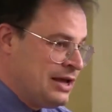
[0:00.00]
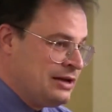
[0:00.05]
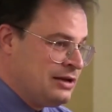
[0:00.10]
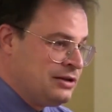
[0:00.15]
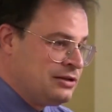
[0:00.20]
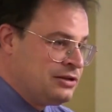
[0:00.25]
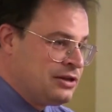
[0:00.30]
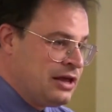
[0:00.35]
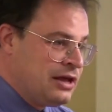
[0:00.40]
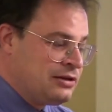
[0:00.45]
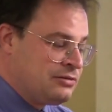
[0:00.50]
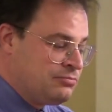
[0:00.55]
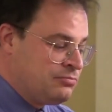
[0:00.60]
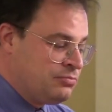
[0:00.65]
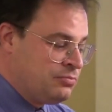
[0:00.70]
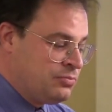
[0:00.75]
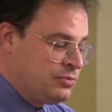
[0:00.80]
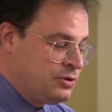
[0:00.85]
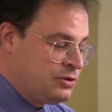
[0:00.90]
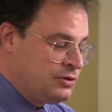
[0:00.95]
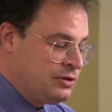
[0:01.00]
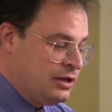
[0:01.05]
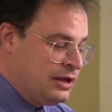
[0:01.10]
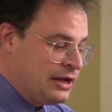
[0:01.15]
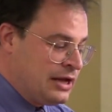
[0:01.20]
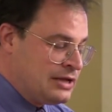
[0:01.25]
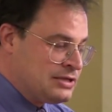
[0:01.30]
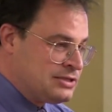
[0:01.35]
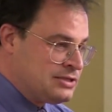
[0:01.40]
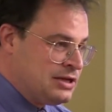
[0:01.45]
to end it, that,
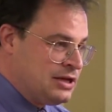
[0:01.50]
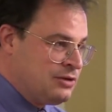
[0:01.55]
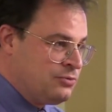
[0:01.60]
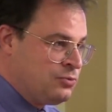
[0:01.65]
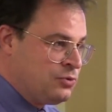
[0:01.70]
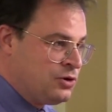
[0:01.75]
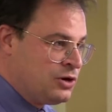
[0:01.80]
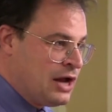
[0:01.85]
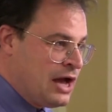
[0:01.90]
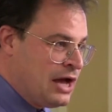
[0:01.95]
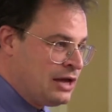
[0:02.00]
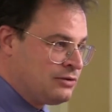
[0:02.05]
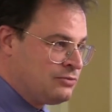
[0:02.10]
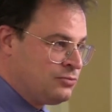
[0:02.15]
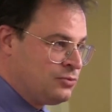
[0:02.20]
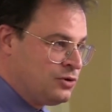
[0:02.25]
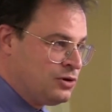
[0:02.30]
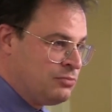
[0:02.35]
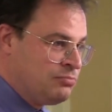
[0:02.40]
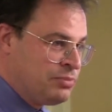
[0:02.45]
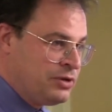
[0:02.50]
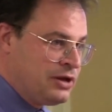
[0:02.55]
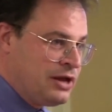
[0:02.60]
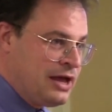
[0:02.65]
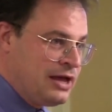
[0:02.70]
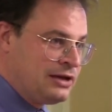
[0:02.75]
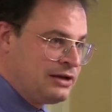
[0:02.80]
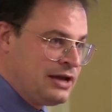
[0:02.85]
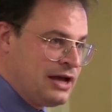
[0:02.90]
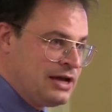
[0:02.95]
like I said, we're not, we're a
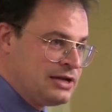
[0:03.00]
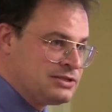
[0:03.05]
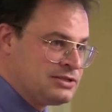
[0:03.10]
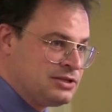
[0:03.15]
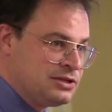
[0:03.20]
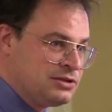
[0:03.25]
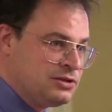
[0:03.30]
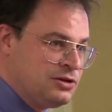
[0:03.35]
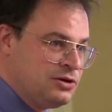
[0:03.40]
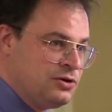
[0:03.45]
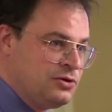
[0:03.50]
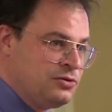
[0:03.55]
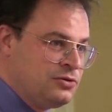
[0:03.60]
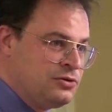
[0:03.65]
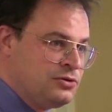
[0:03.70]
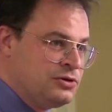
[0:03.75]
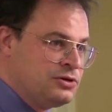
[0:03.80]
bit agnostic though.